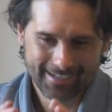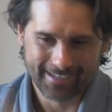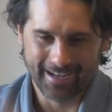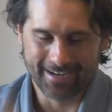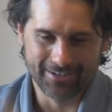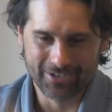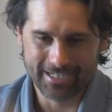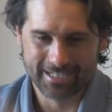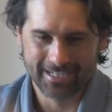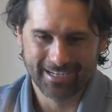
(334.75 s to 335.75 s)
get into
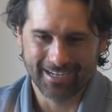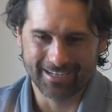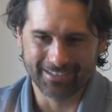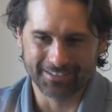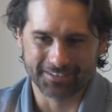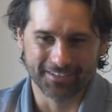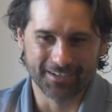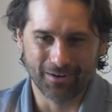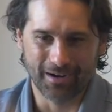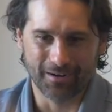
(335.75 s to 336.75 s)
it. It just,
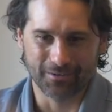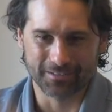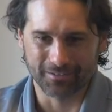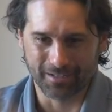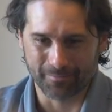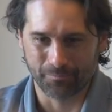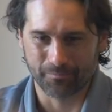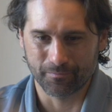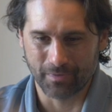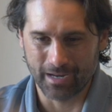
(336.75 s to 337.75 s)
I always go like
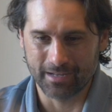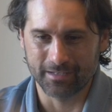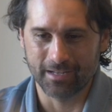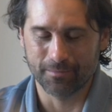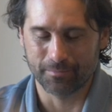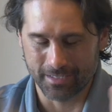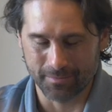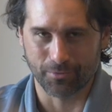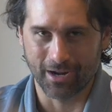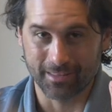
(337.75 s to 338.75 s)
a
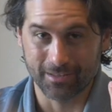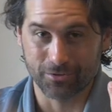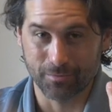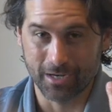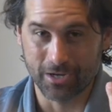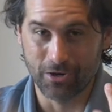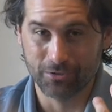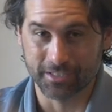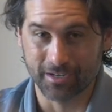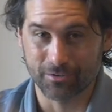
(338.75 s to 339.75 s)
deep breath in through my
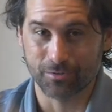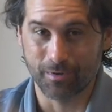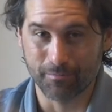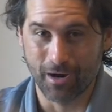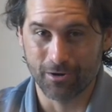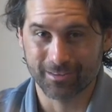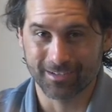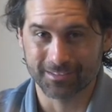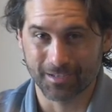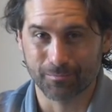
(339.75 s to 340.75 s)
nose and out through my mouth.
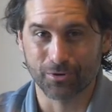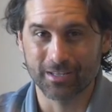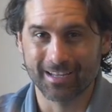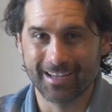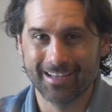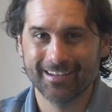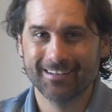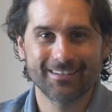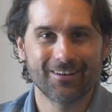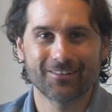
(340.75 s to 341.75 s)
And it's like breathing
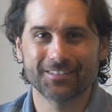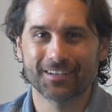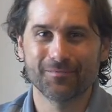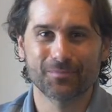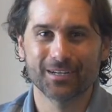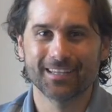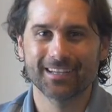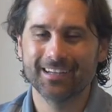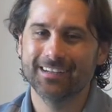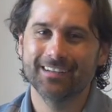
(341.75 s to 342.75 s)
in, noticing I'm breathing
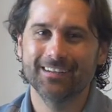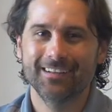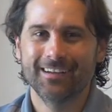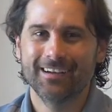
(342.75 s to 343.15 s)
in,